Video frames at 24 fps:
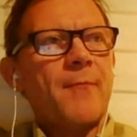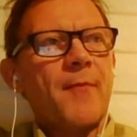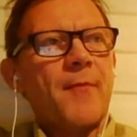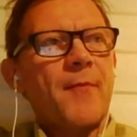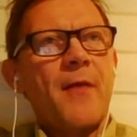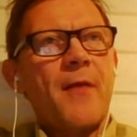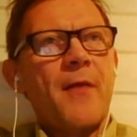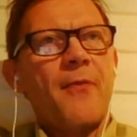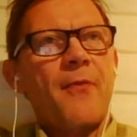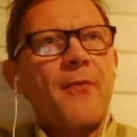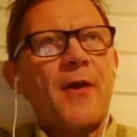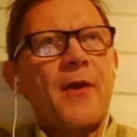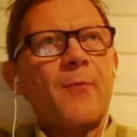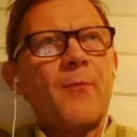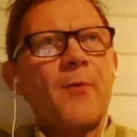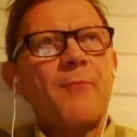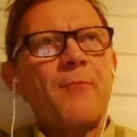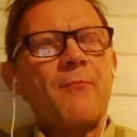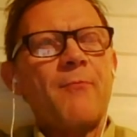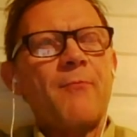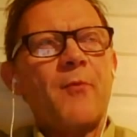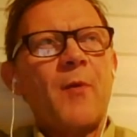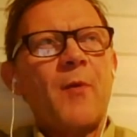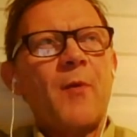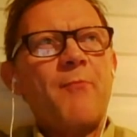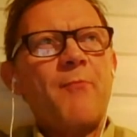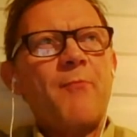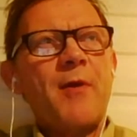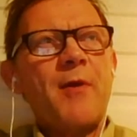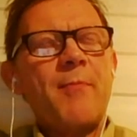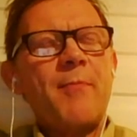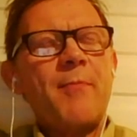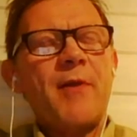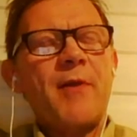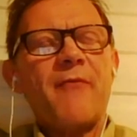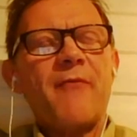I think when
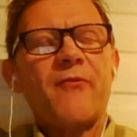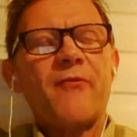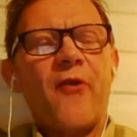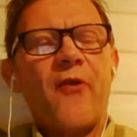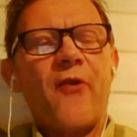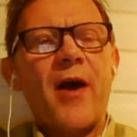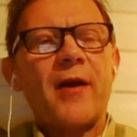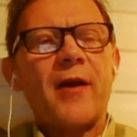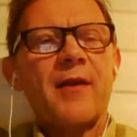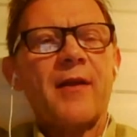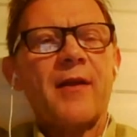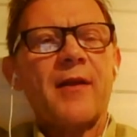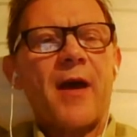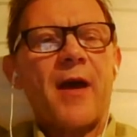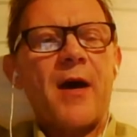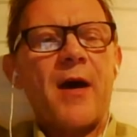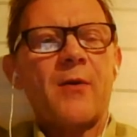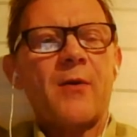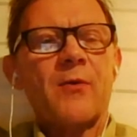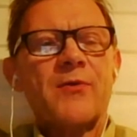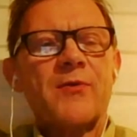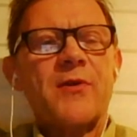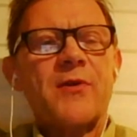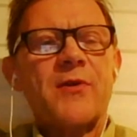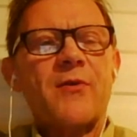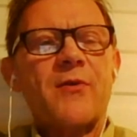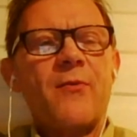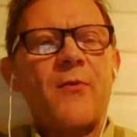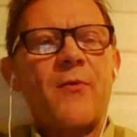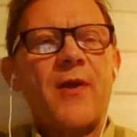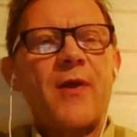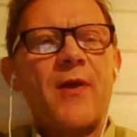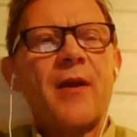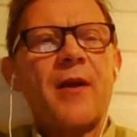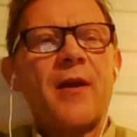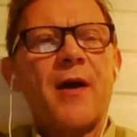people have tried it out, they
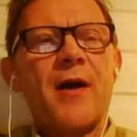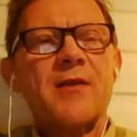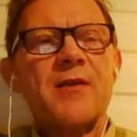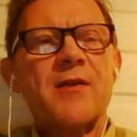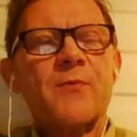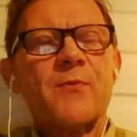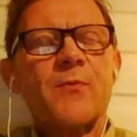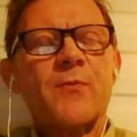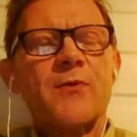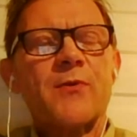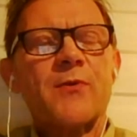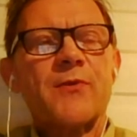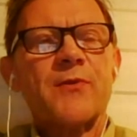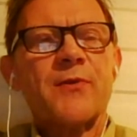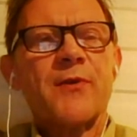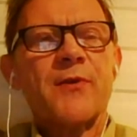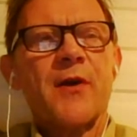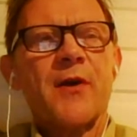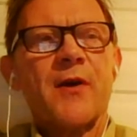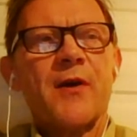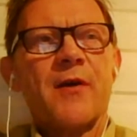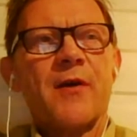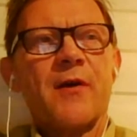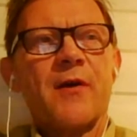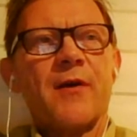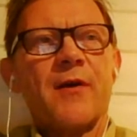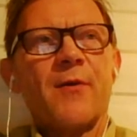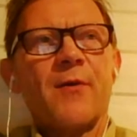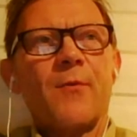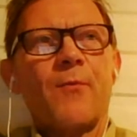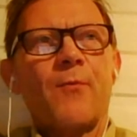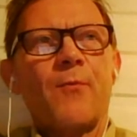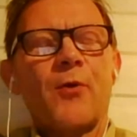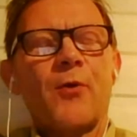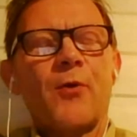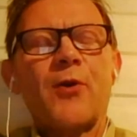realize what
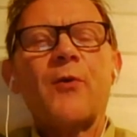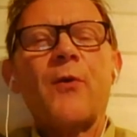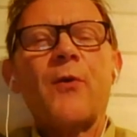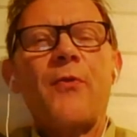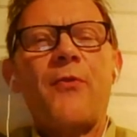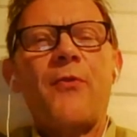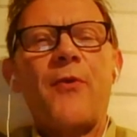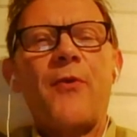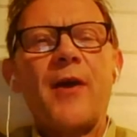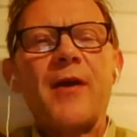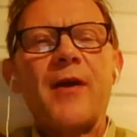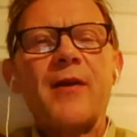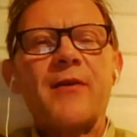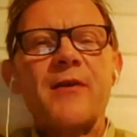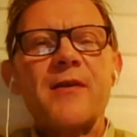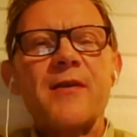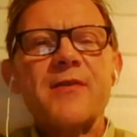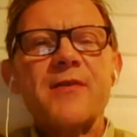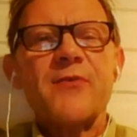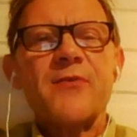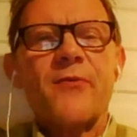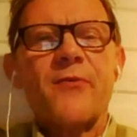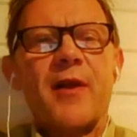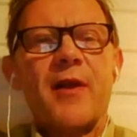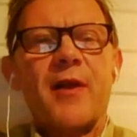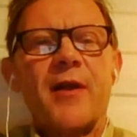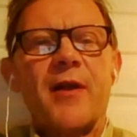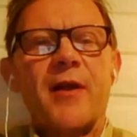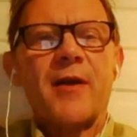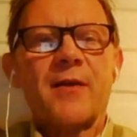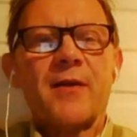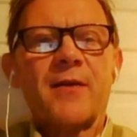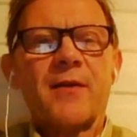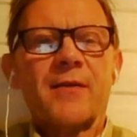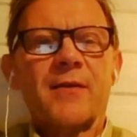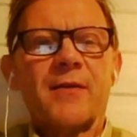a good thing it is really
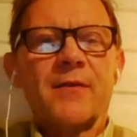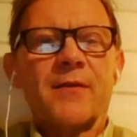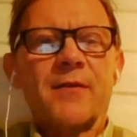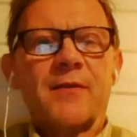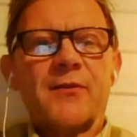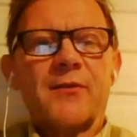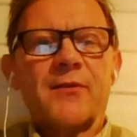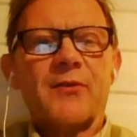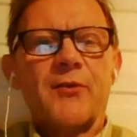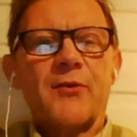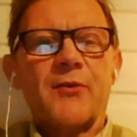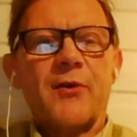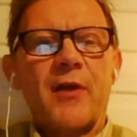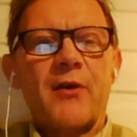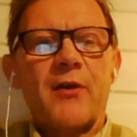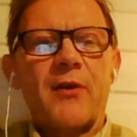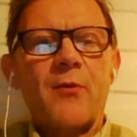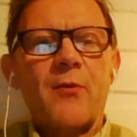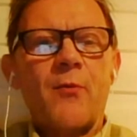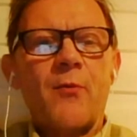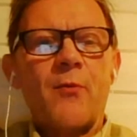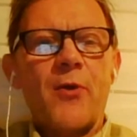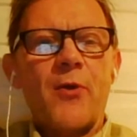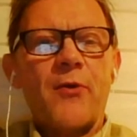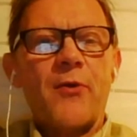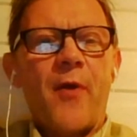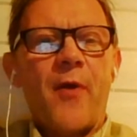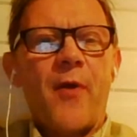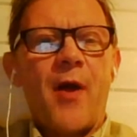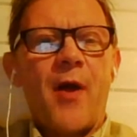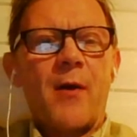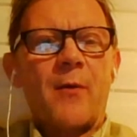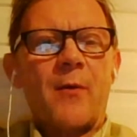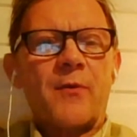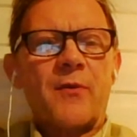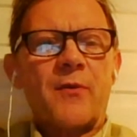to get the word
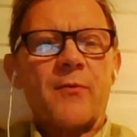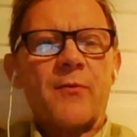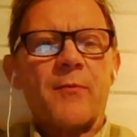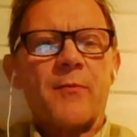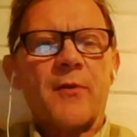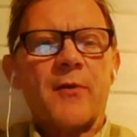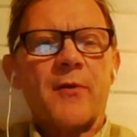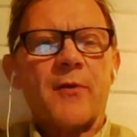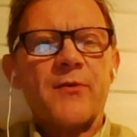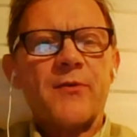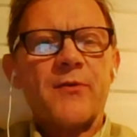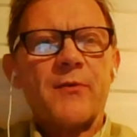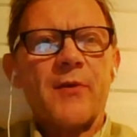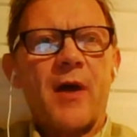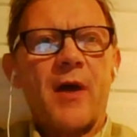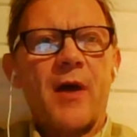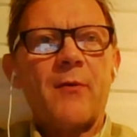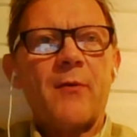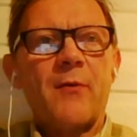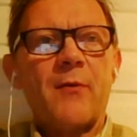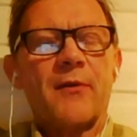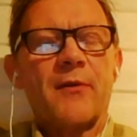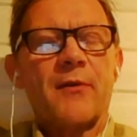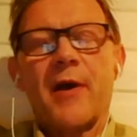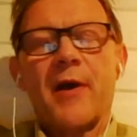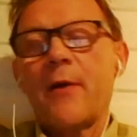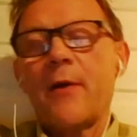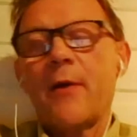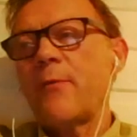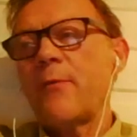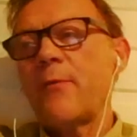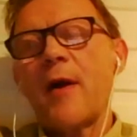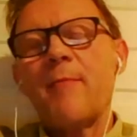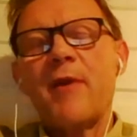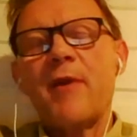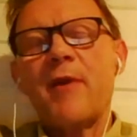around. Because now
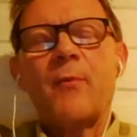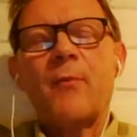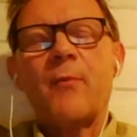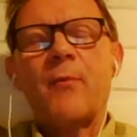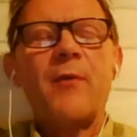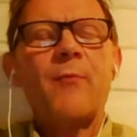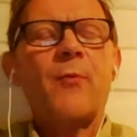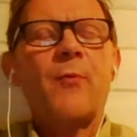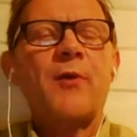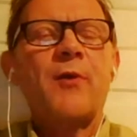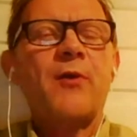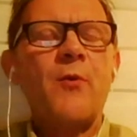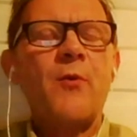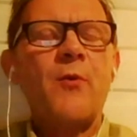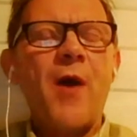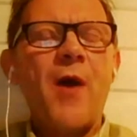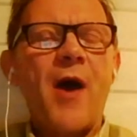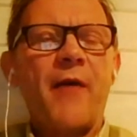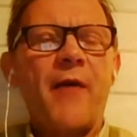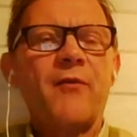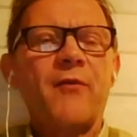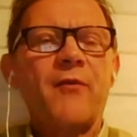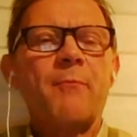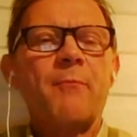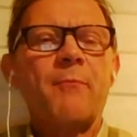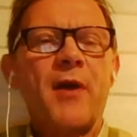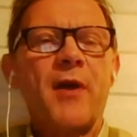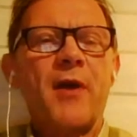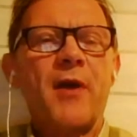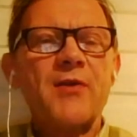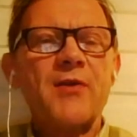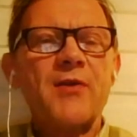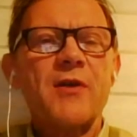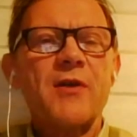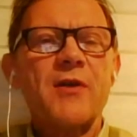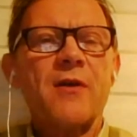I mean we do have the
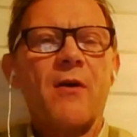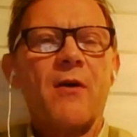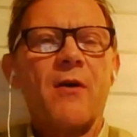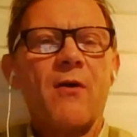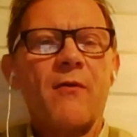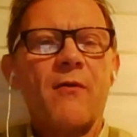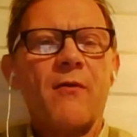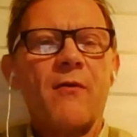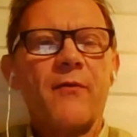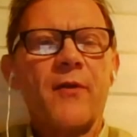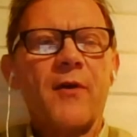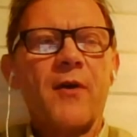picture of